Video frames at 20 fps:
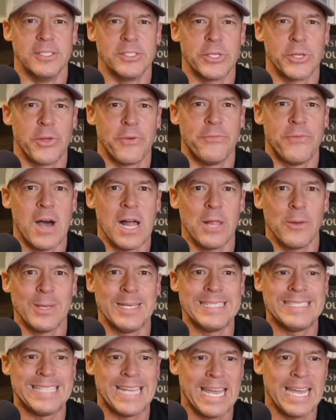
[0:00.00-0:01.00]
So the
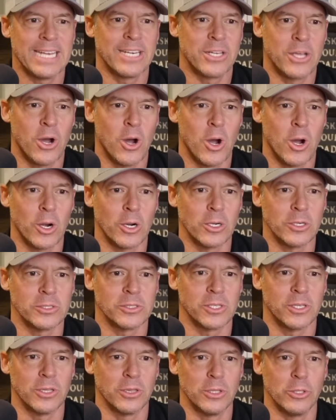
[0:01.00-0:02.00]
following 10
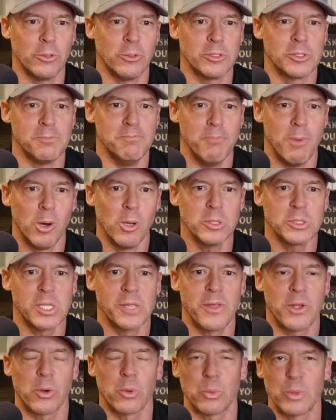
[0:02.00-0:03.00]
cars lose most
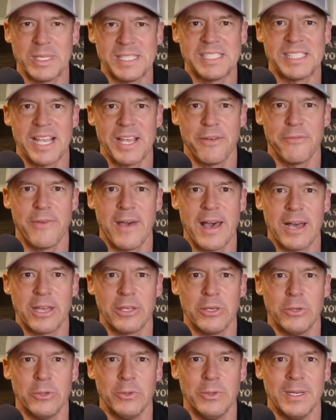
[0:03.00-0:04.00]
of their resale
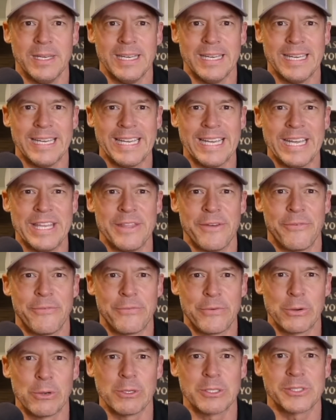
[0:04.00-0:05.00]
value in the
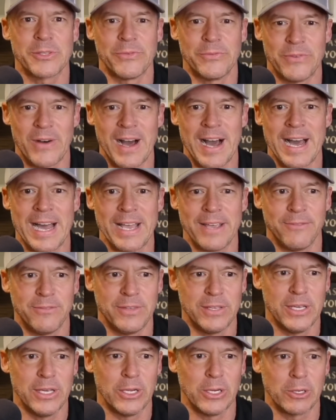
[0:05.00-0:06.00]
first 5
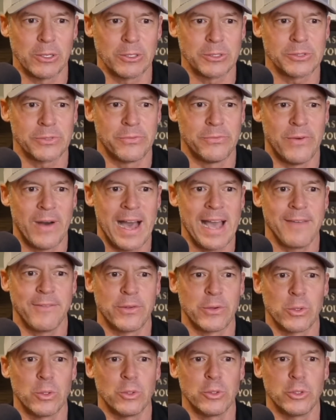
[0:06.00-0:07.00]
years.
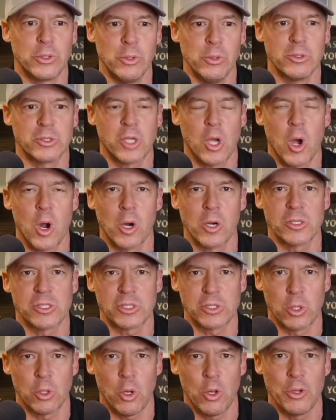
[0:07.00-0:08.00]
Five-year-old used cars
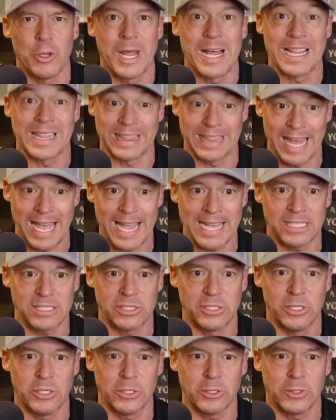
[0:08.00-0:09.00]
sold
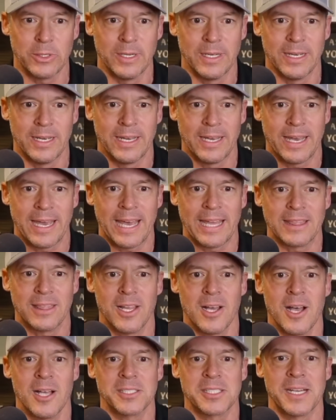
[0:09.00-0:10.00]
last year had
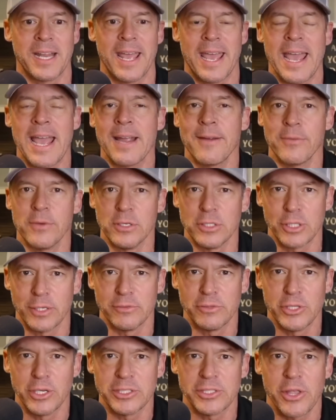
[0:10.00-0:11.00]
lost an average
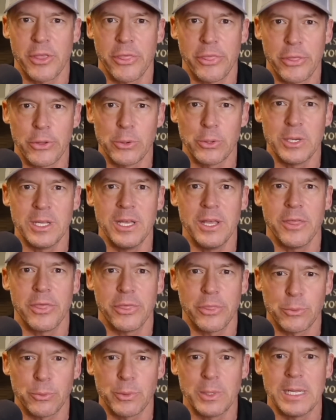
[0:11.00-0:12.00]
of just
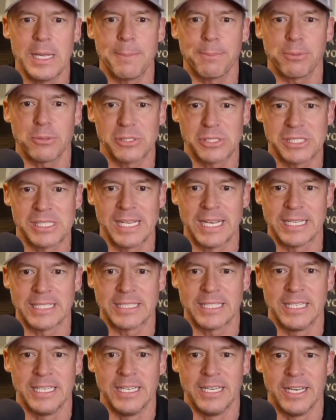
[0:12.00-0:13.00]

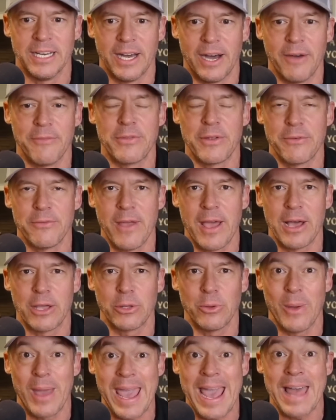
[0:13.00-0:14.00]
33% of their
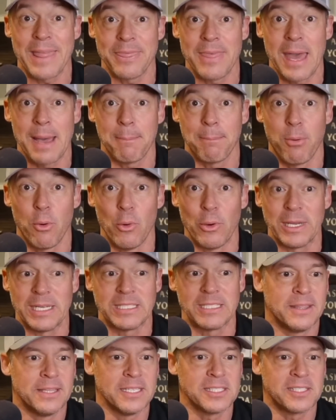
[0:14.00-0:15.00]
value at that
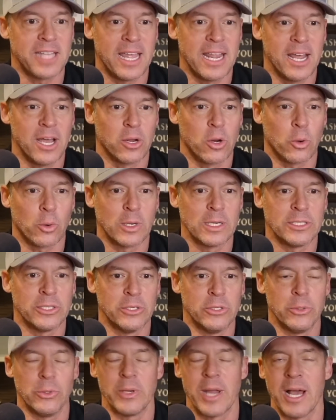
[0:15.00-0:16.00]
point. This data, according
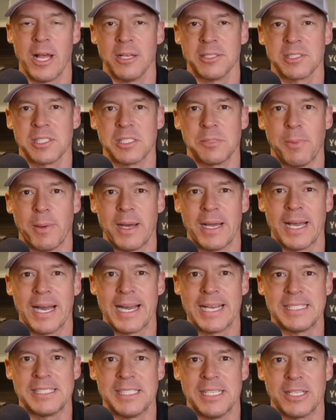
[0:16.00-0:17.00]
to new analysis by
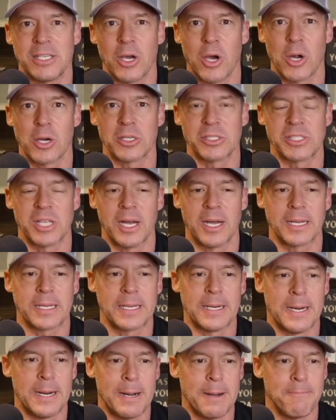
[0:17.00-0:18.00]

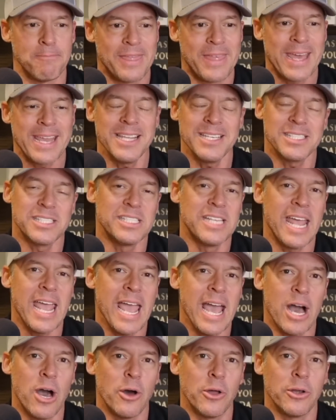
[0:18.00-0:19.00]
iccars.com, that is
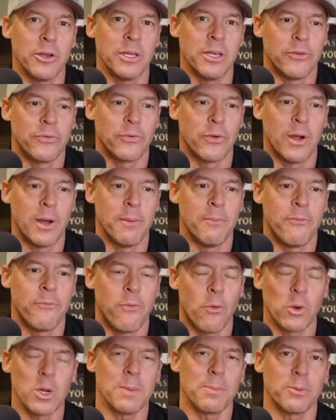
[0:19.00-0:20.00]
down from
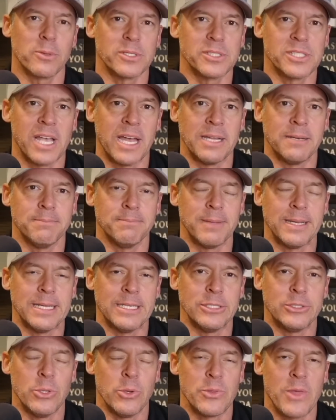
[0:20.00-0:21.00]
40%
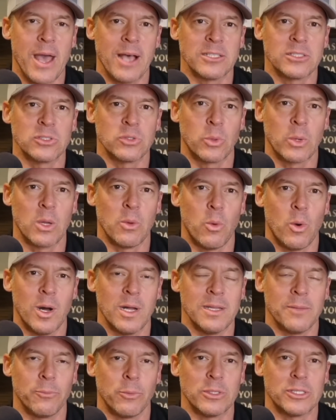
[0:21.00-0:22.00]
in
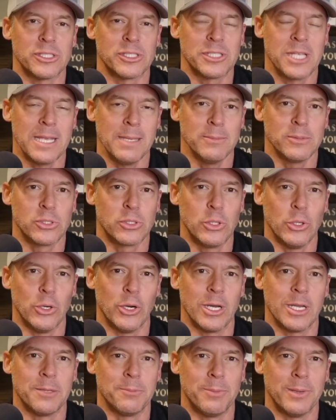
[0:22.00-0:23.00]
2021, which seems
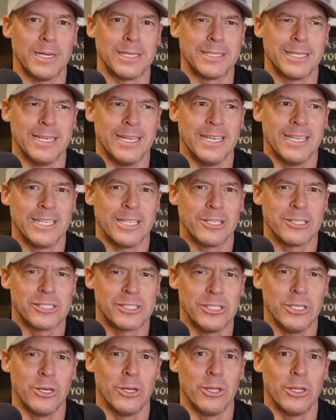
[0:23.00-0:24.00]
good, but you're
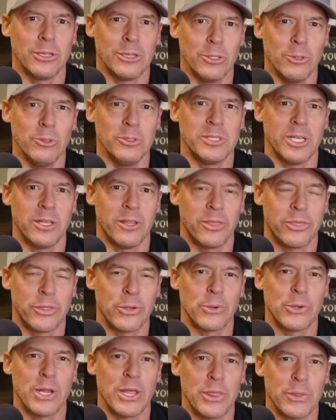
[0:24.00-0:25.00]
still losing
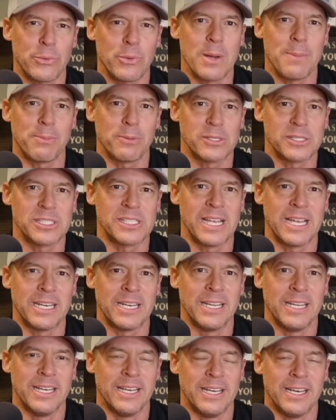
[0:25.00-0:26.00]

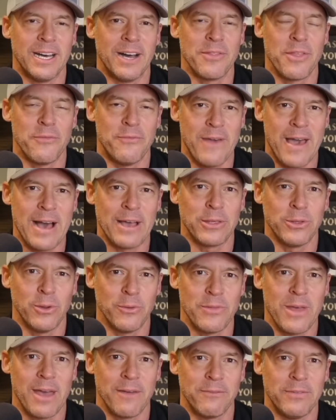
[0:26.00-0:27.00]
33% of the value
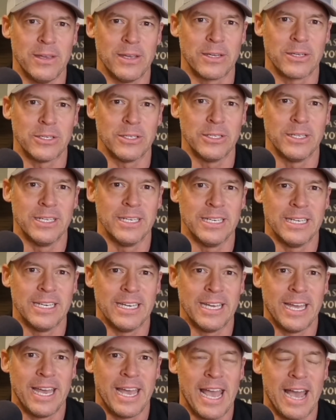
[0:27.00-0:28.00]
of that vehicle
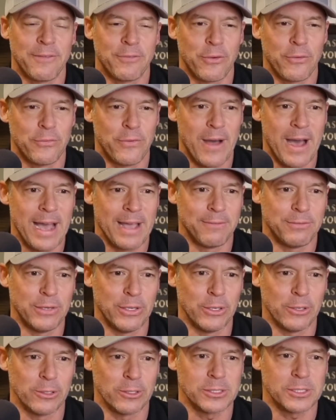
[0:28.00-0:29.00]
after 5
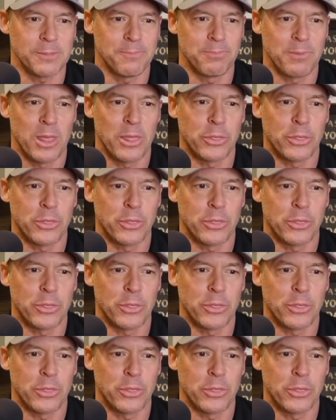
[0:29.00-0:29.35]
years.